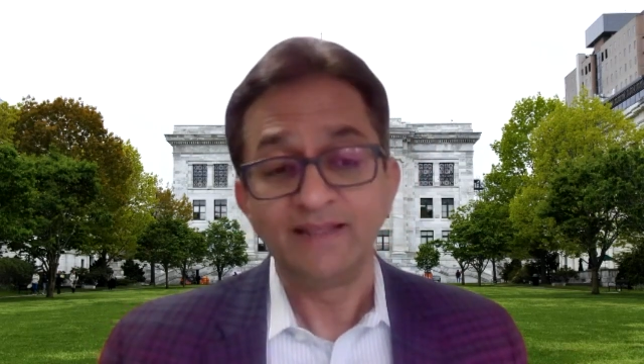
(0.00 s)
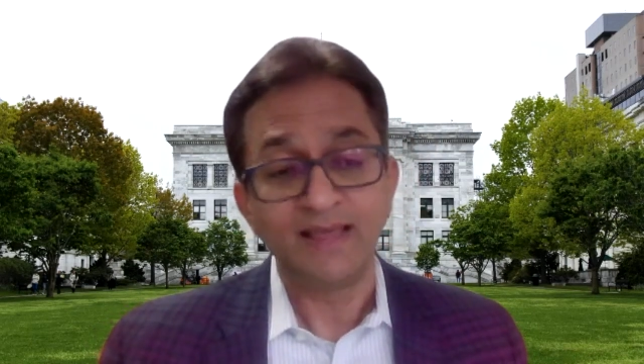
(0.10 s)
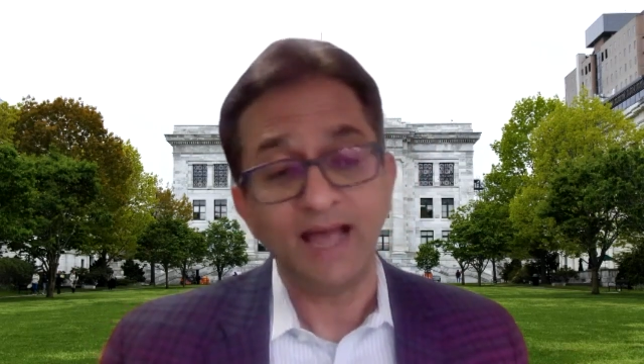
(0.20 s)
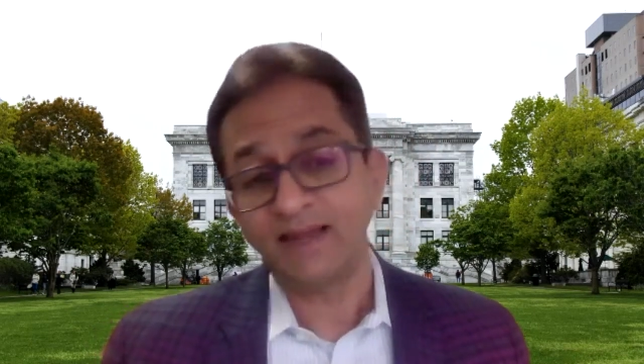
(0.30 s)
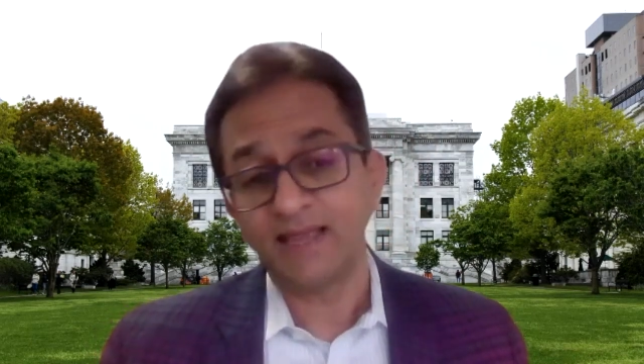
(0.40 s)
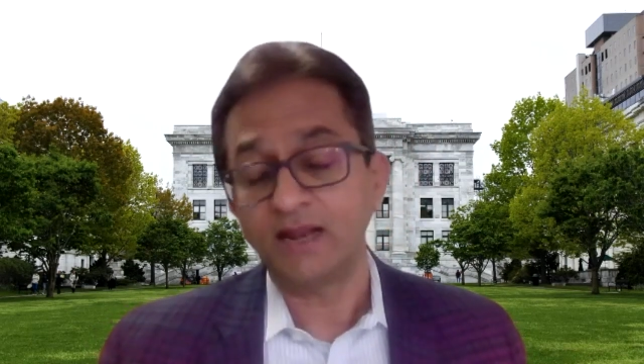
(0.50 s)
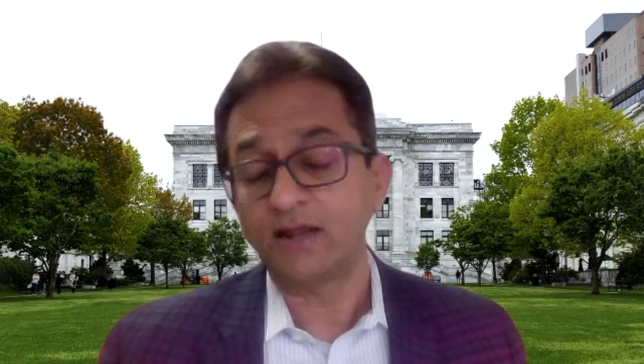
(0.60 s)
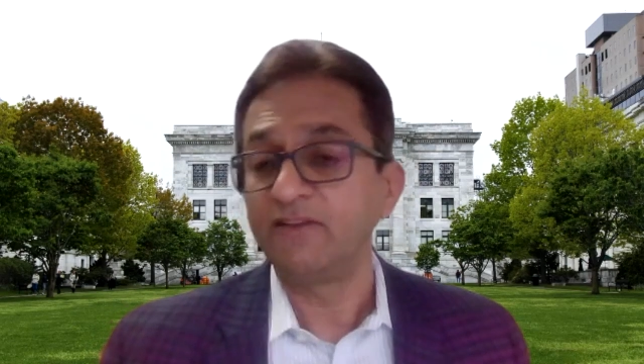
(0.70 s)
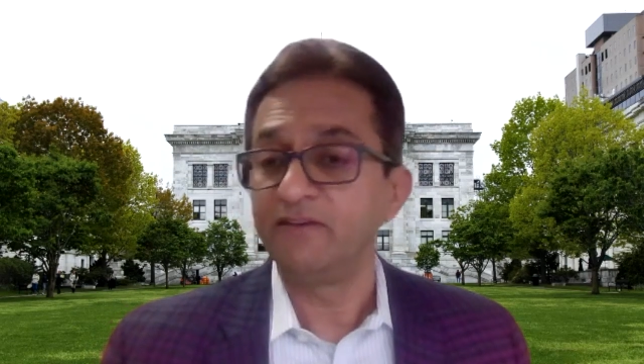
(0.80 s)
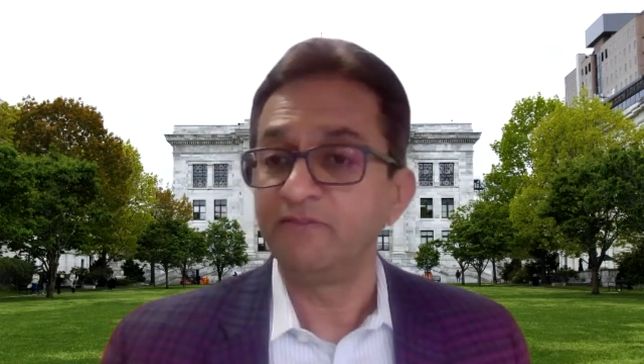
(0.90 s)
that can
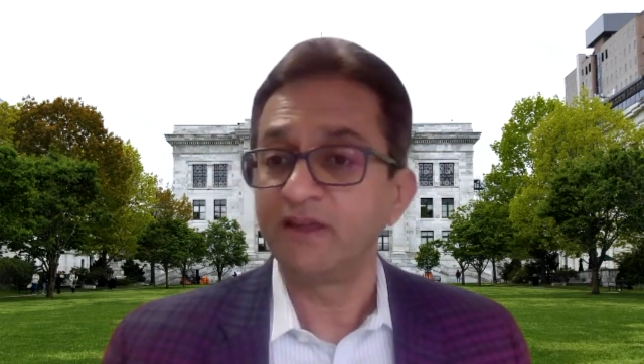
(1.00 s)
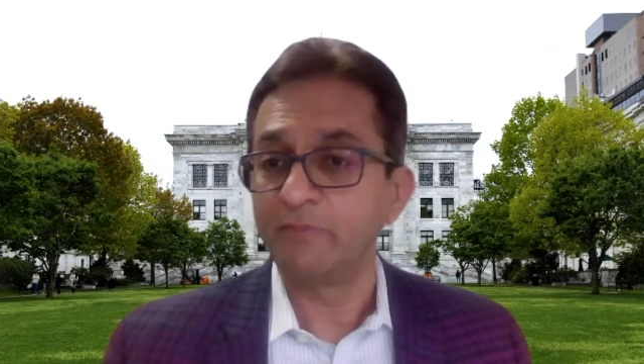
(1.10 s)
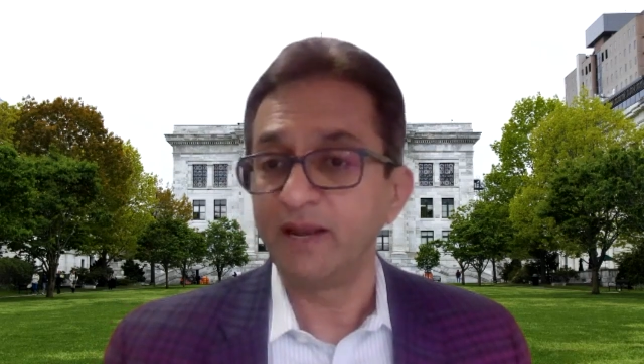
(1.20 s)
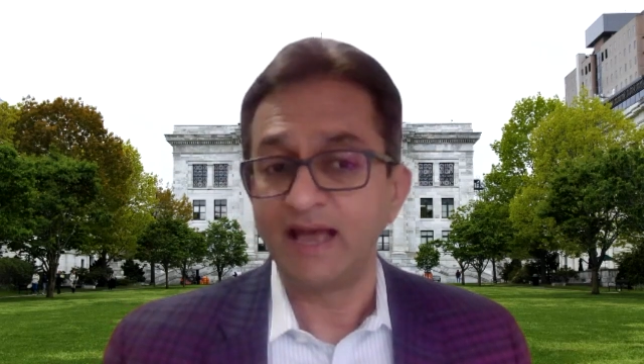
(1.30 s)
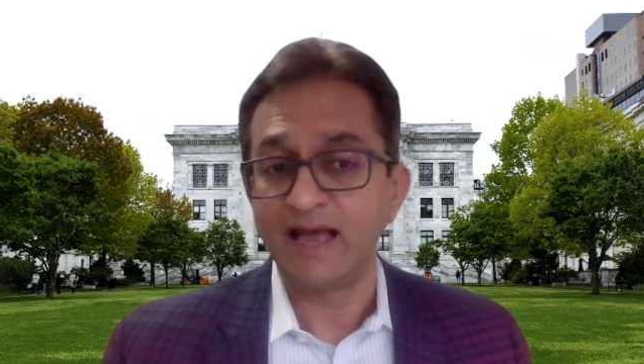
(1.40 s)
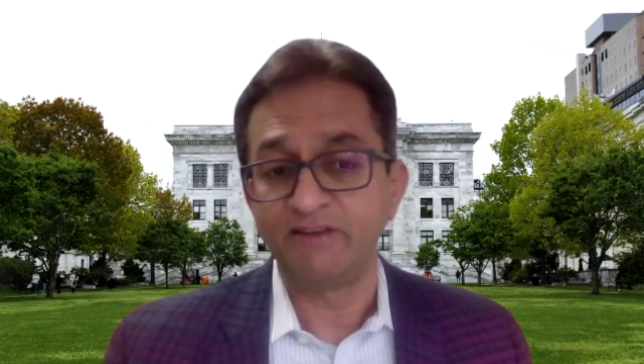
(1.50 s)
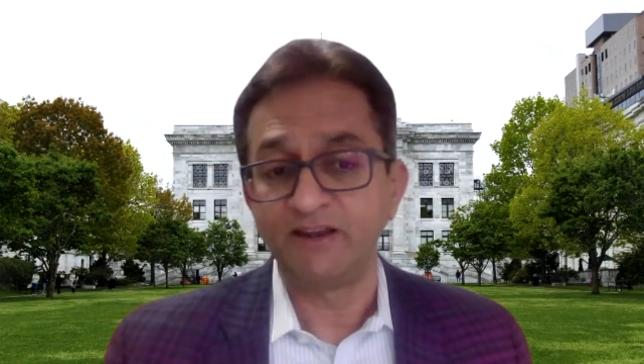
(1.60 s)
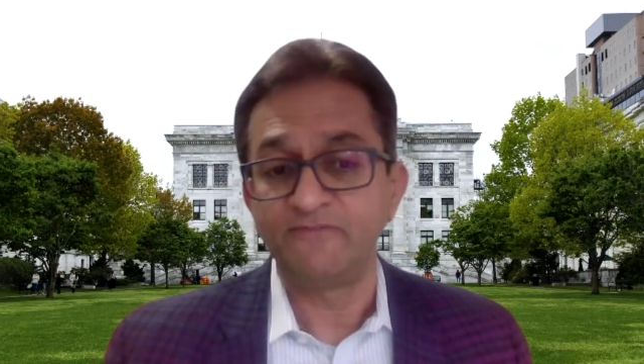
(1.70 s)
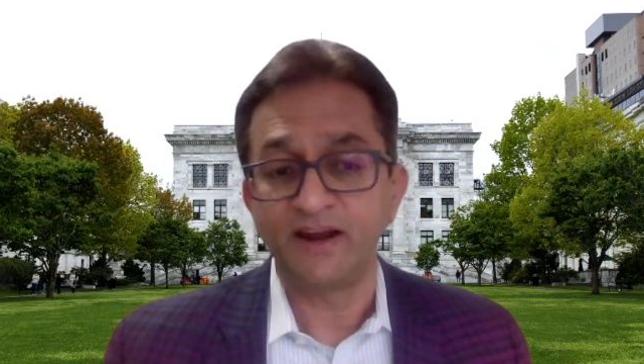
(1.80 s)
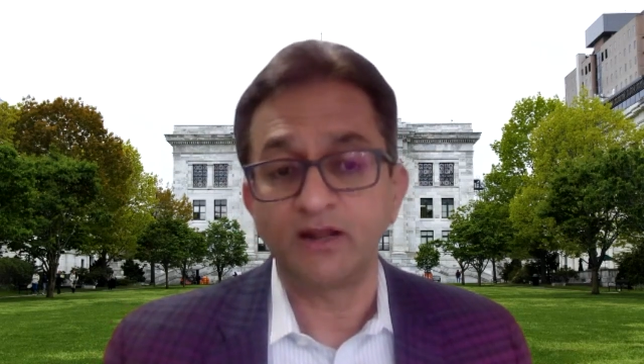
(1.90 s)
invariably have an
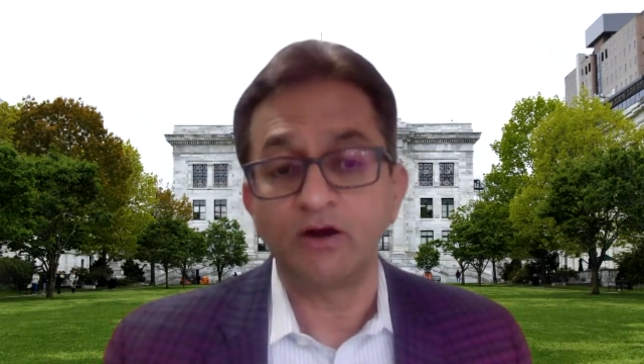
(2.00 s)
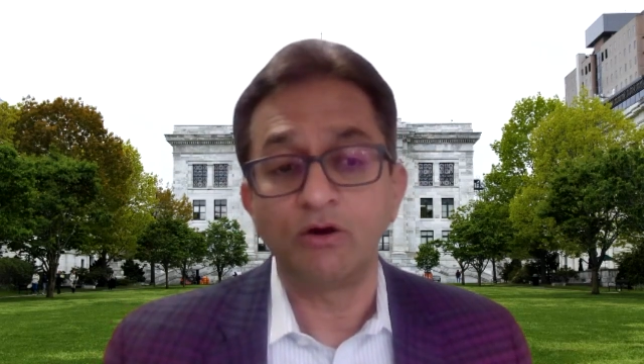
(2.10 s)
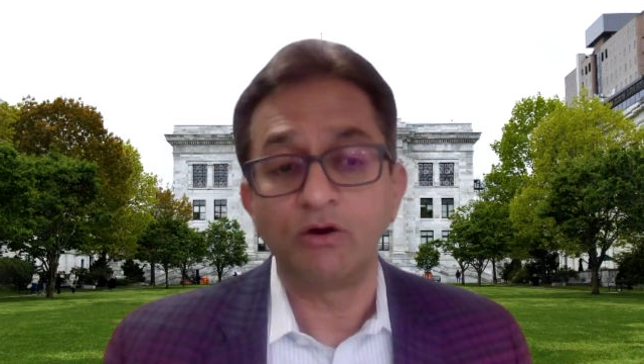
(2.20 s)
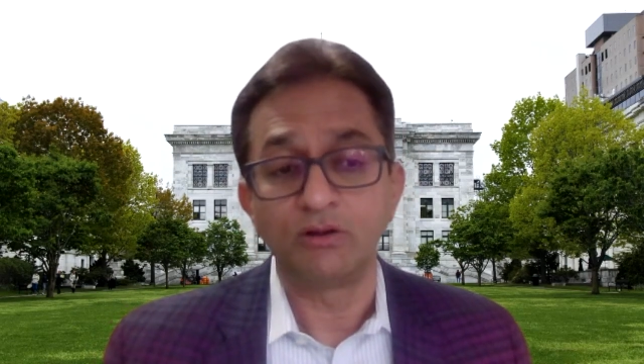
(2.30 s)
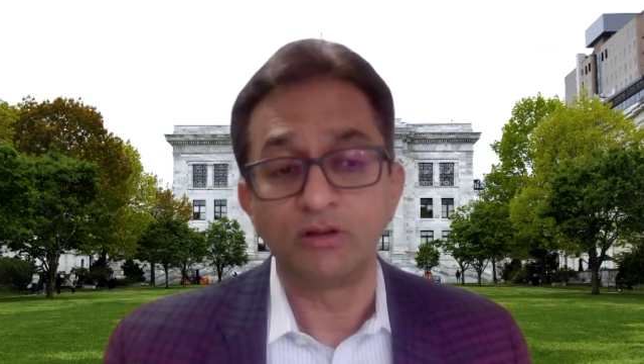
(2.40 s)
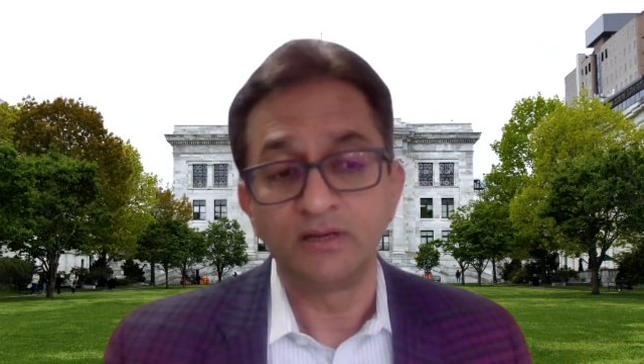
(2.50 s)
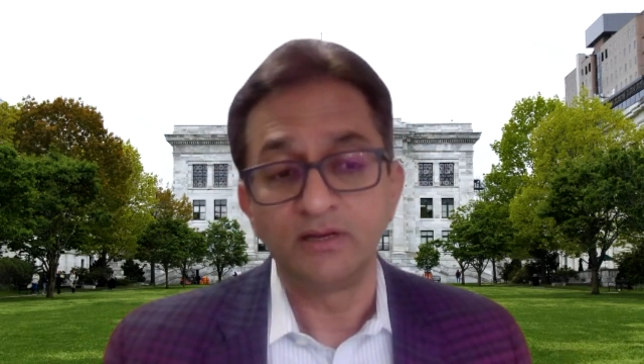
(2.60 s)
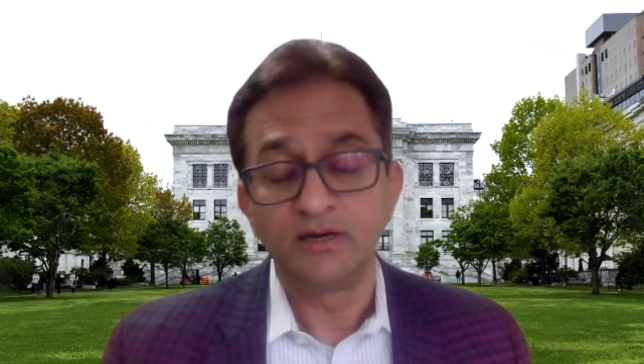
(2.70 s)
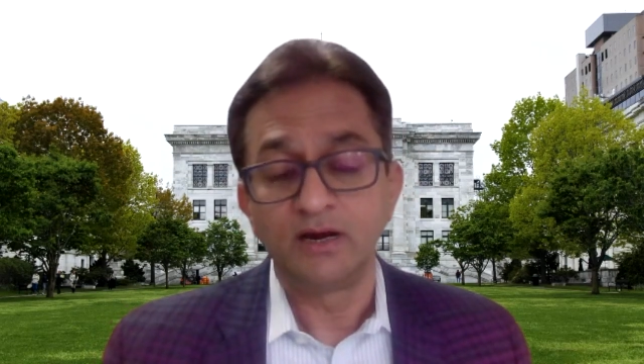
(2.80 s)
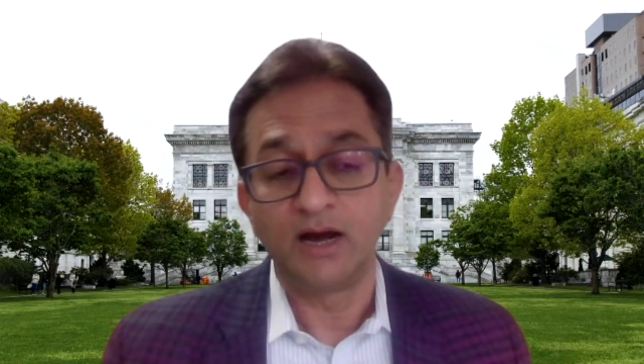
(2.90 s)
effect on
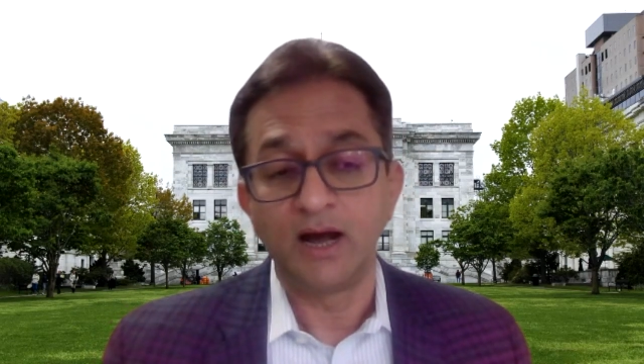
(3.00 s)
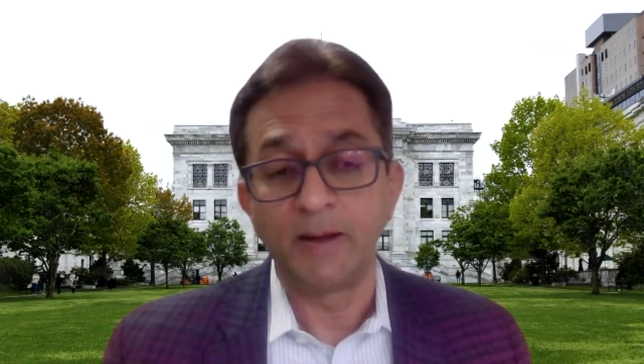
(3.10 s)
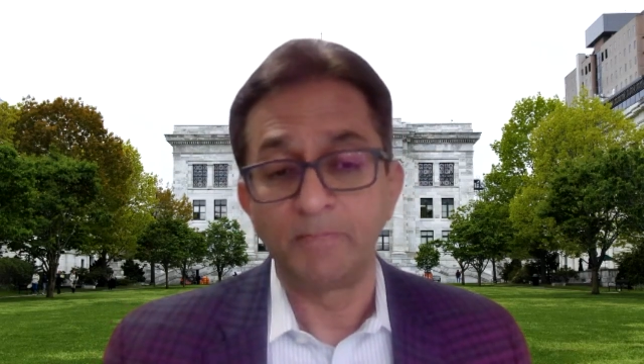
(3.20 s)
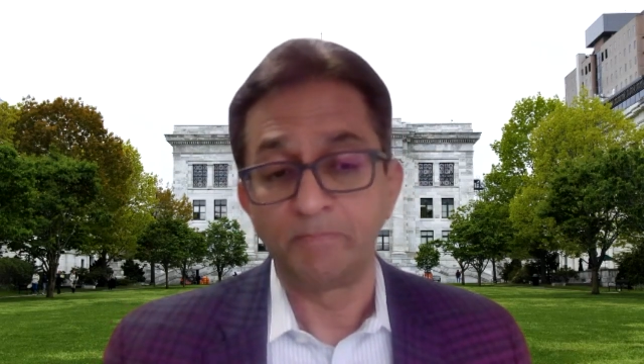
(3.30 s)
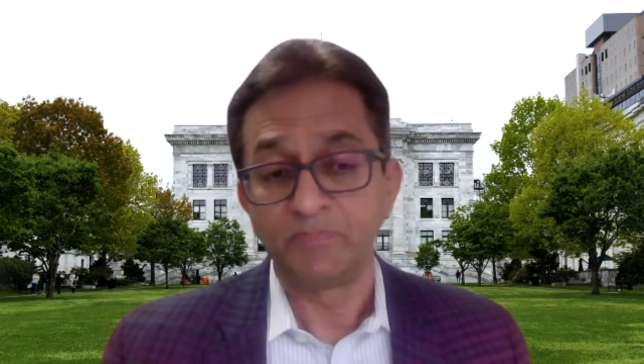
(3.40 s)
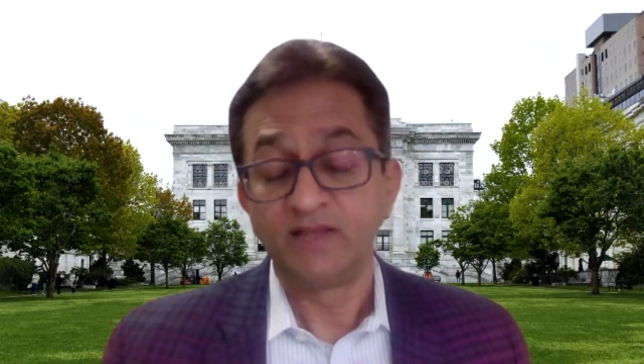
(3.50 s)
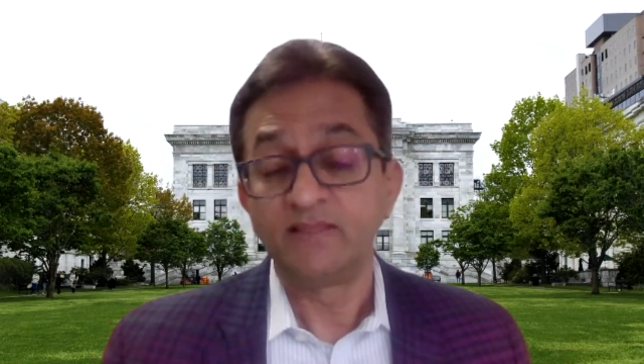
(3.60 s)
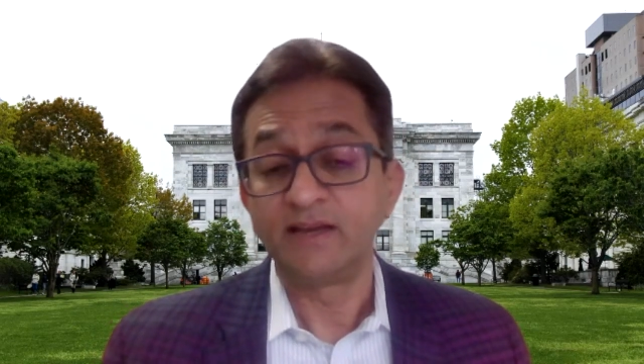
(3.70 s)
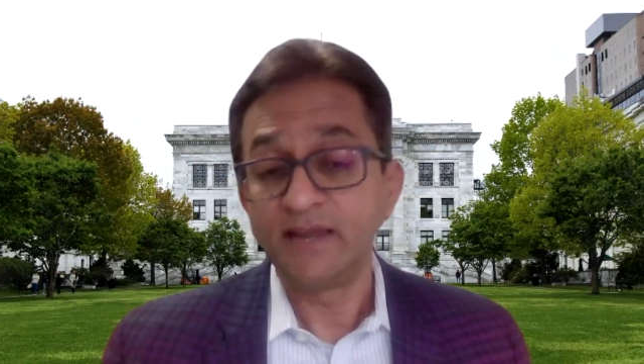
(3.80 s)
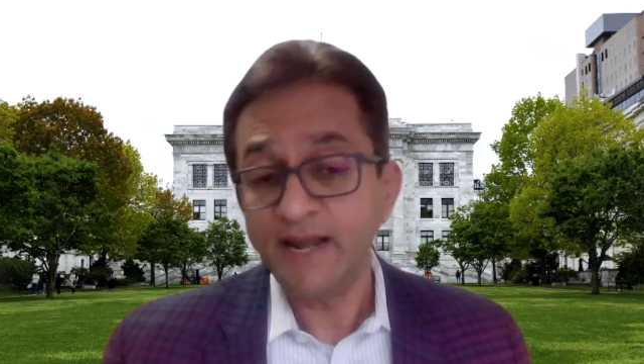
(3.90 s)

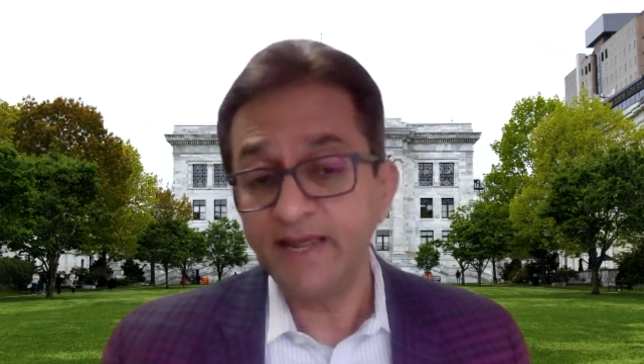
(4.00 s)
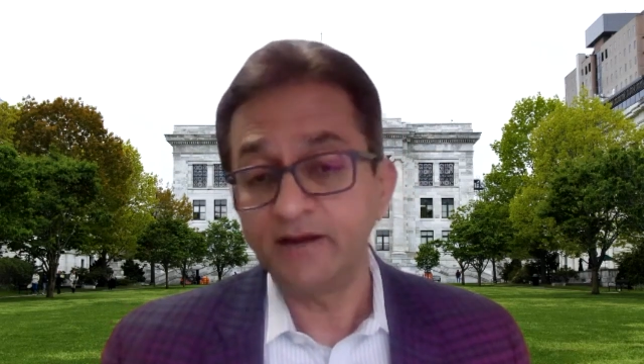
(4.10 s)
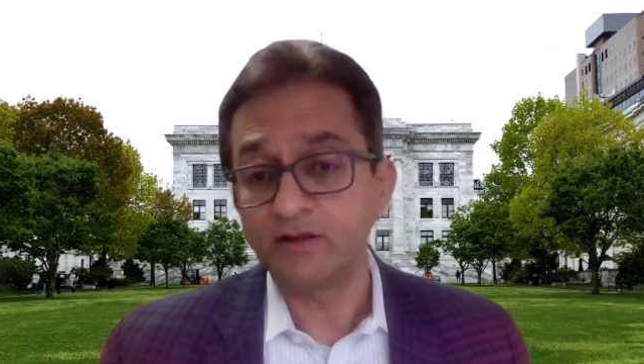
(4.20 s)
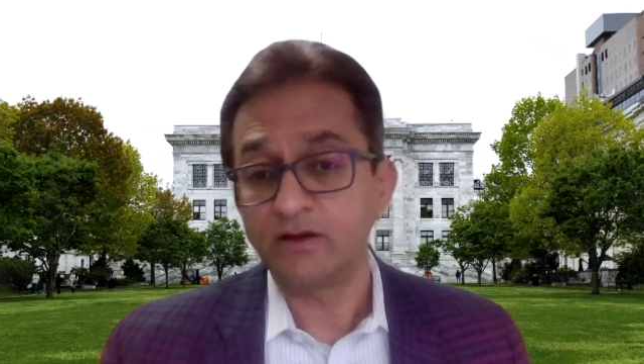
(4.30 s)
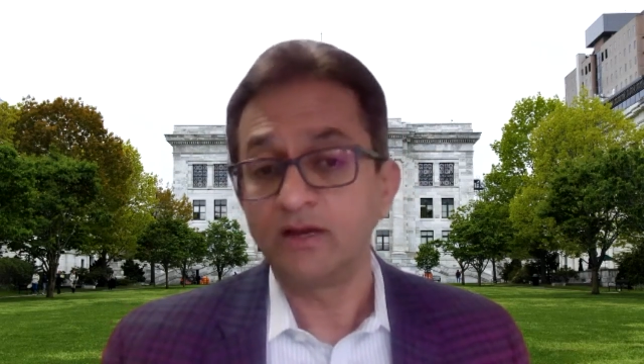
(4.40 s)
the gradient